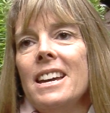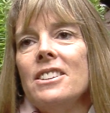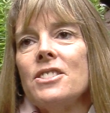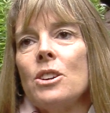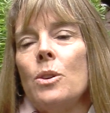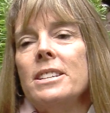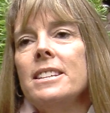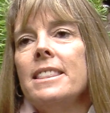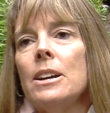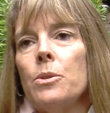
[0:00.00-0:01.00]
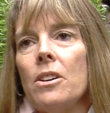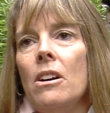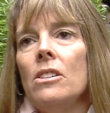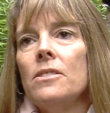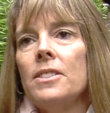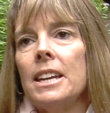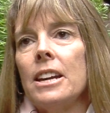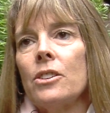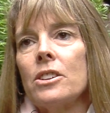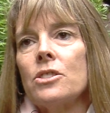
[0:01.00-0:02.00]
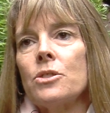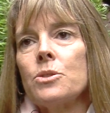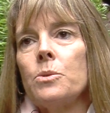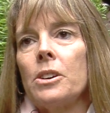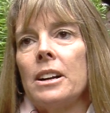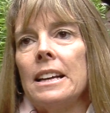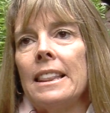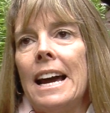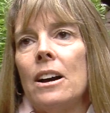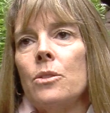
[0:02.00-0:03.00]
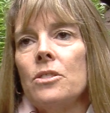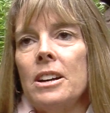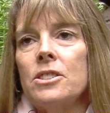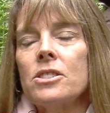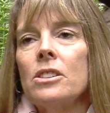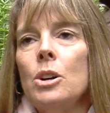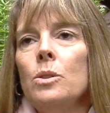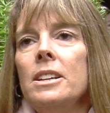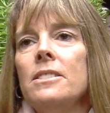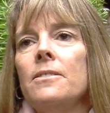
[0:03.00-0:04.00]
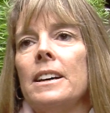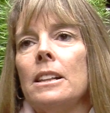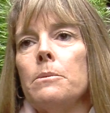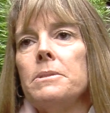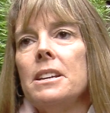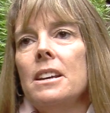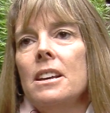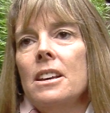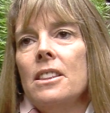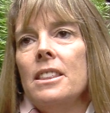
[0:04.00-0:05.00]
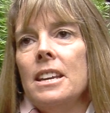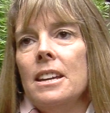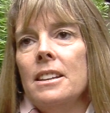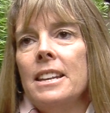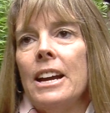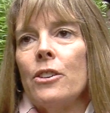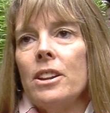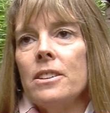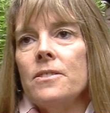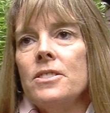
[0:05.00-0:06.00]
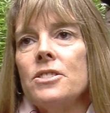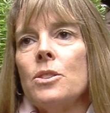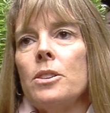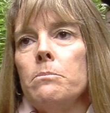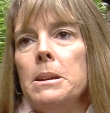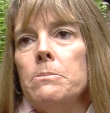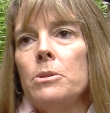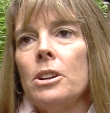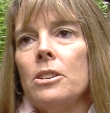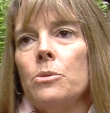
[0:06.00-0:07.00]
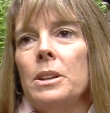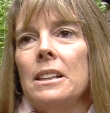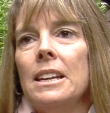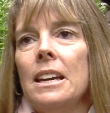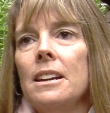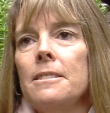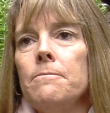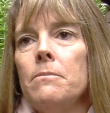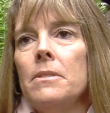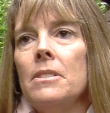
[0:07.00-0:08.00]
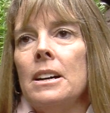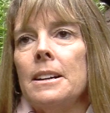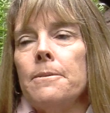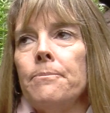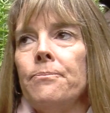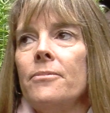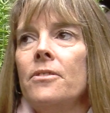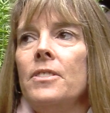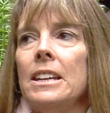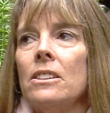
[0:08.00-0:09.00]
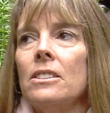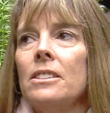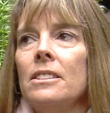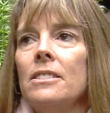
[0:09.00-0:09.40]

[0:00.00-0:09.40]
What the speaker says: And so I did that with all of the characters, where I slowly developed the narrative so that people could really feel